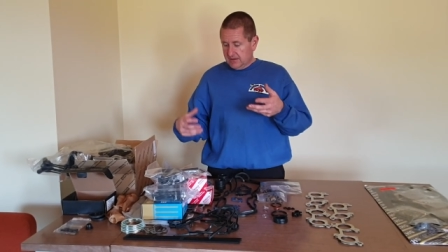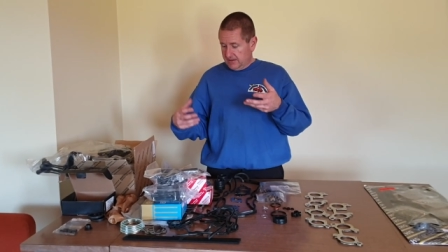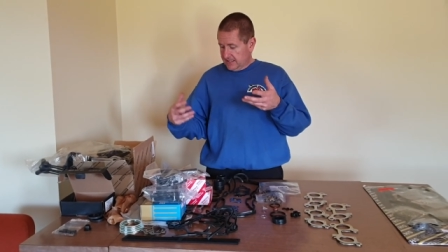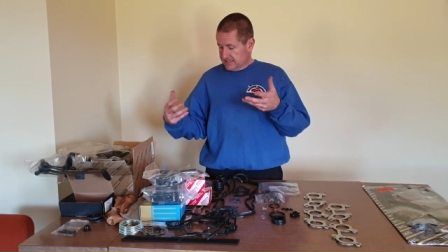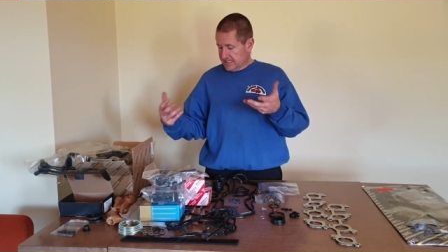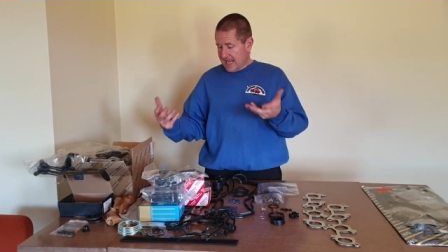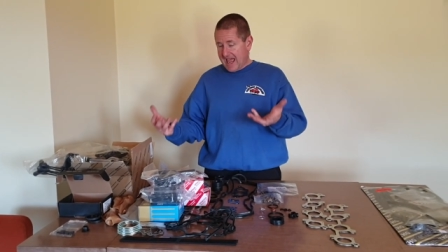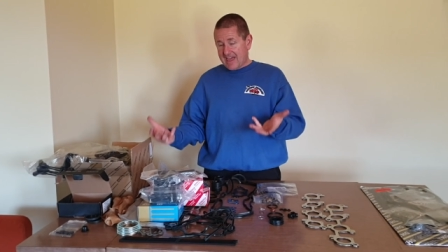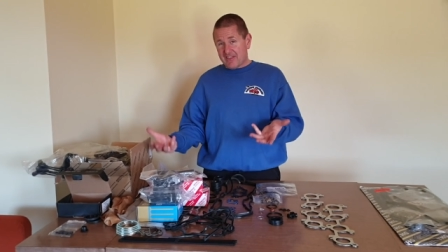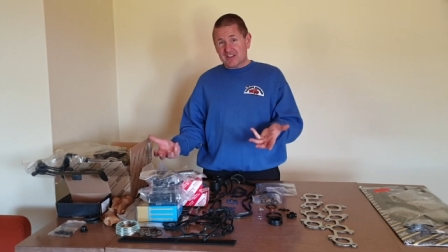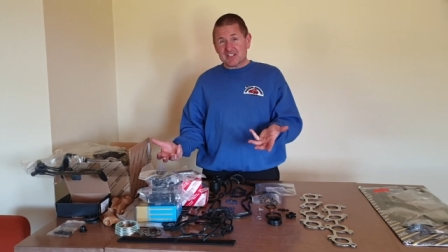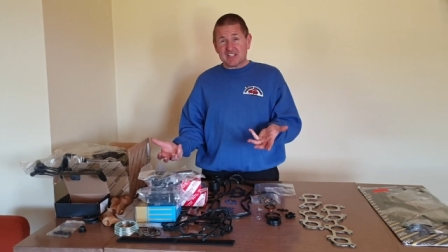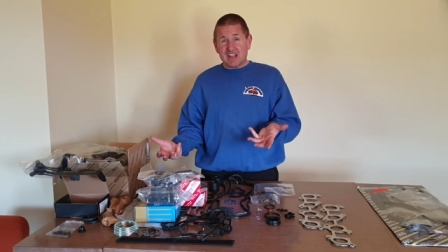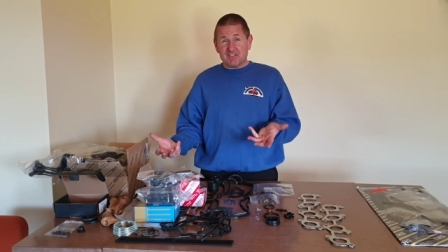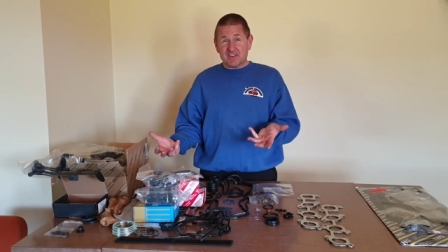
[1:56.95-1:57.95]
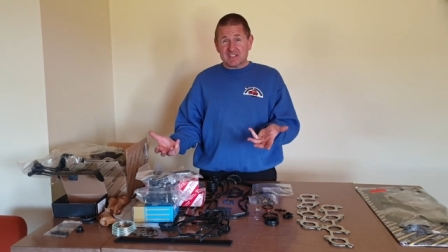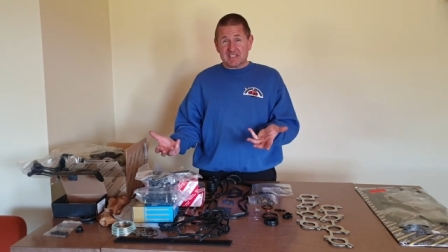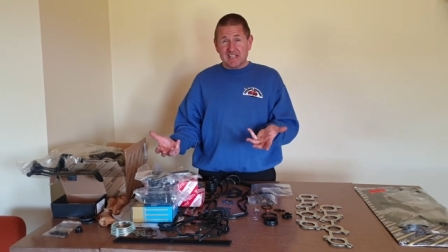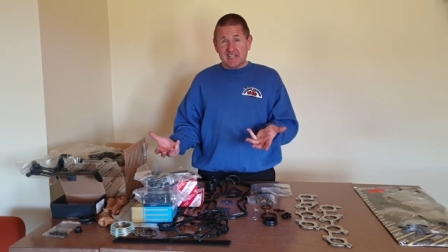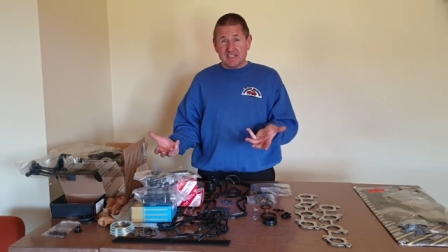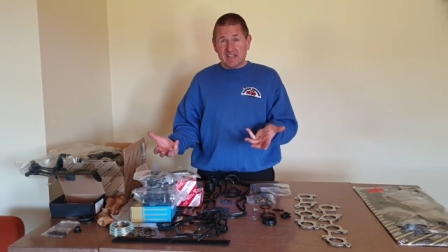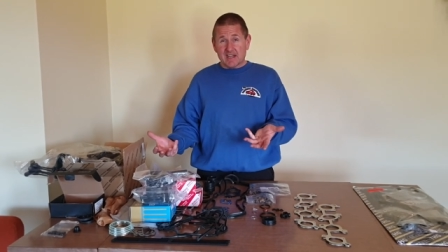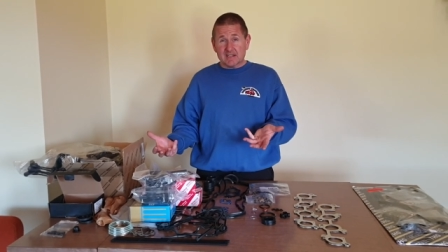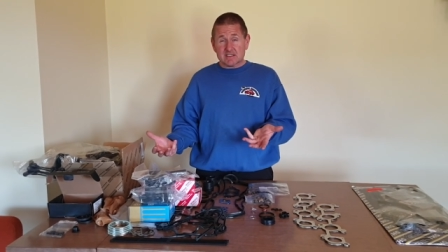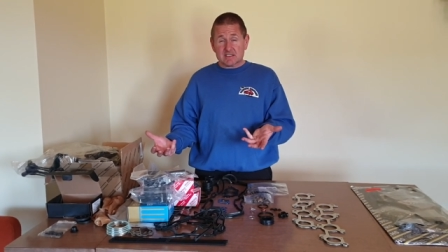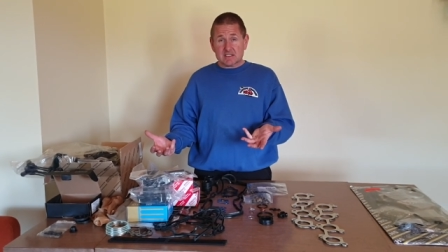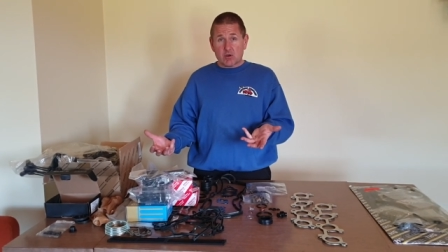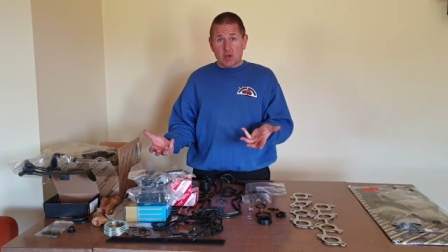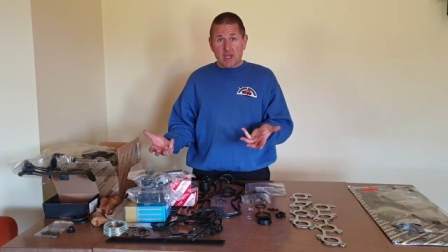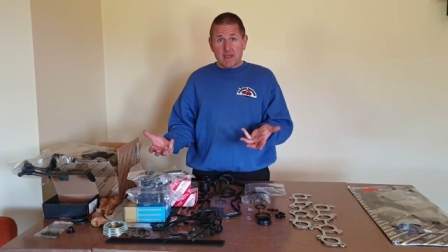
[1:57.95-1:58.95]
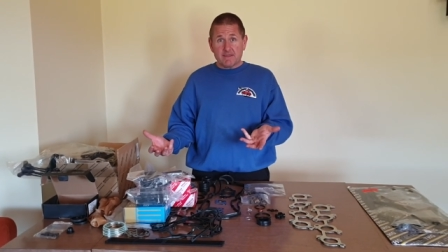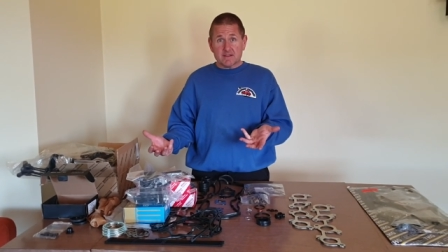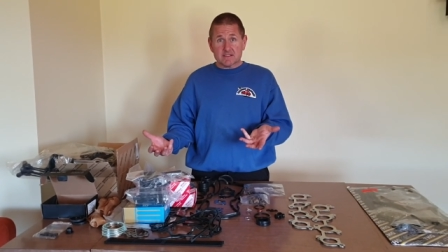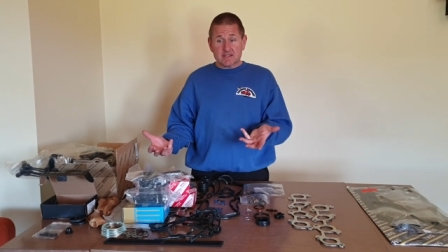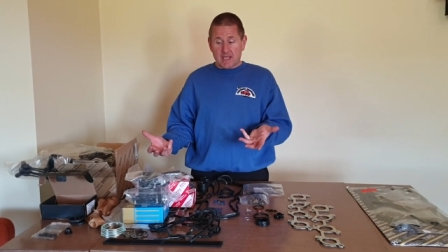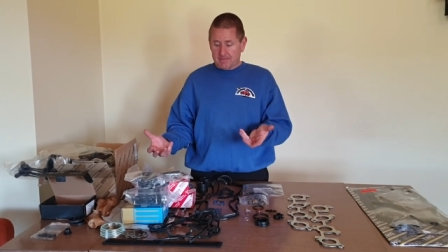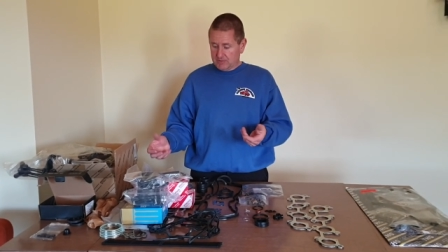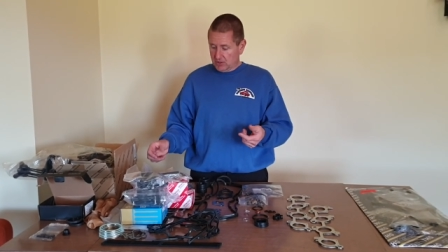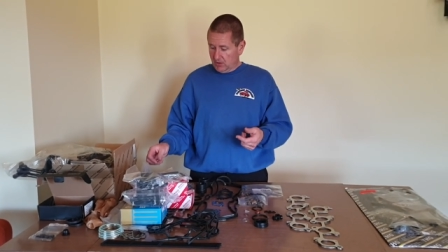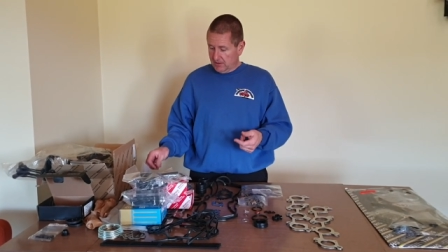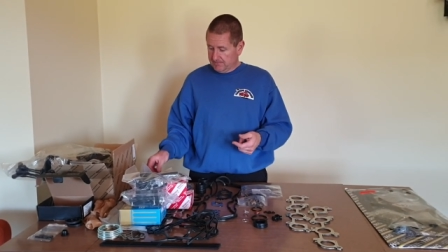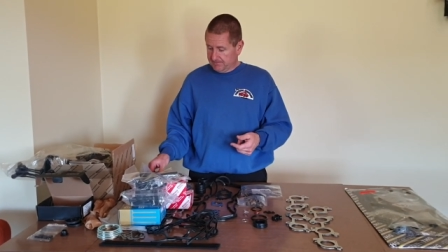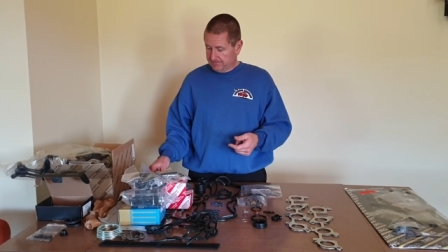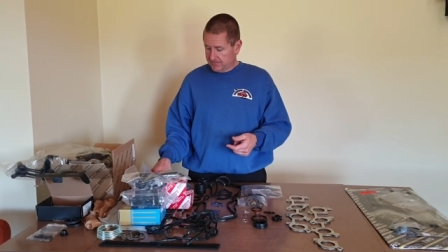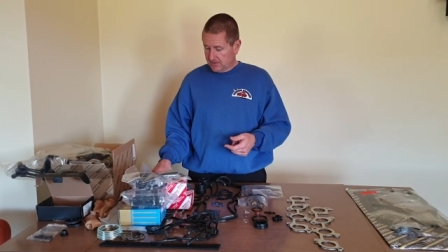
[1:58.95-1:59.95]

there's the other stuff that's getting done at the same time.